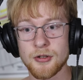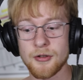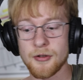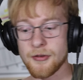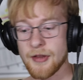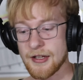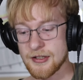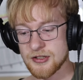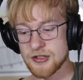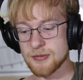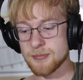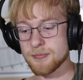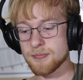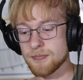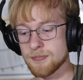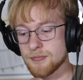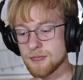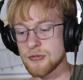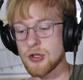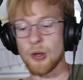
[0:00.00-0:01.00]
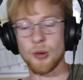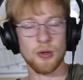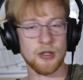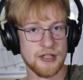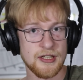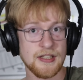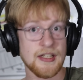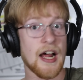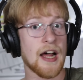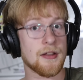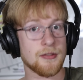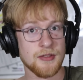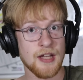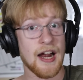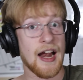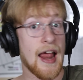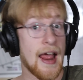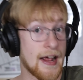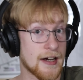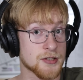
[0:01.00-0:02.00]
That's, again,
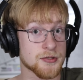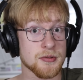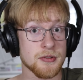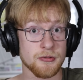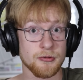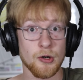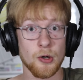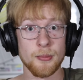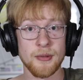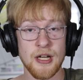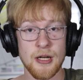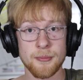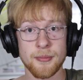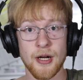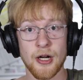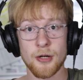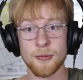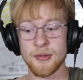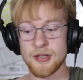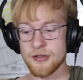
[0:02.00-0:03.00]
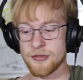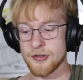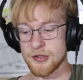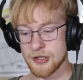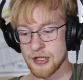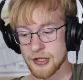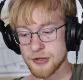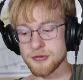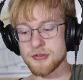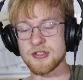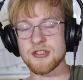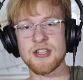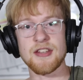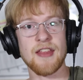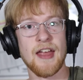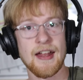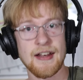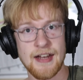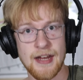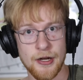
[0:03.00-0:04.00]
not actually the Roman Empire, but the countries in
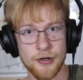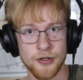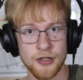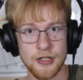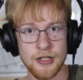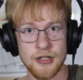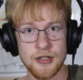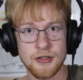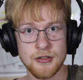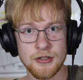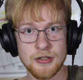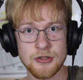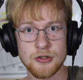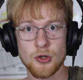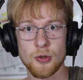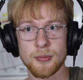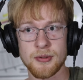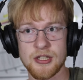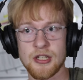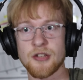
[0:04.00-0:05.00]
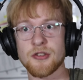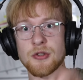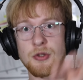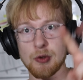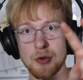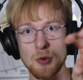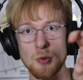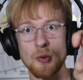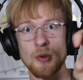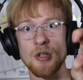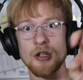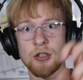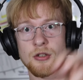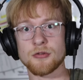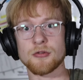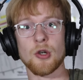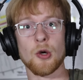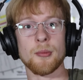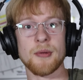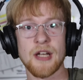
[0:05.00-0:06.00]
that area. So it'll be a new
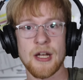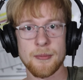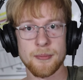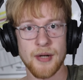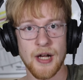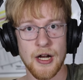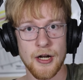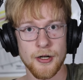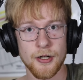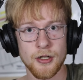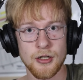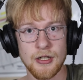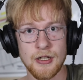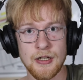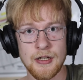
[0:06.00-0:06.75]
Roman Empire.